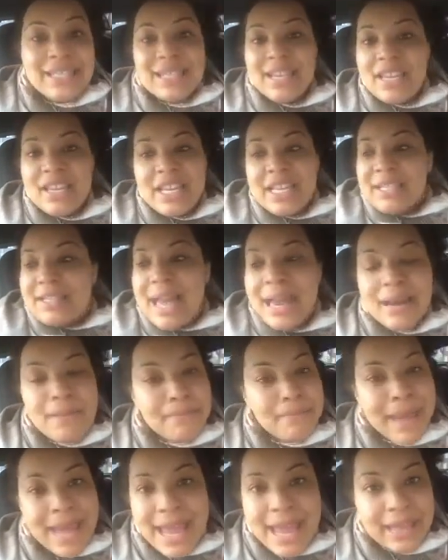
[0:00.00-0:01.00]
He's not a
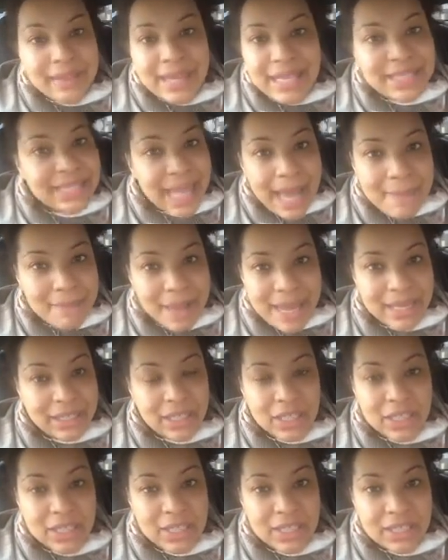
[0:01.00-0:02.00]
man. That's not
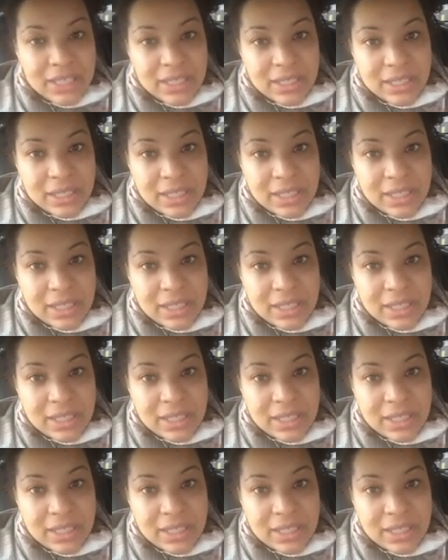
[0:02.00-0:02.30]
manhood.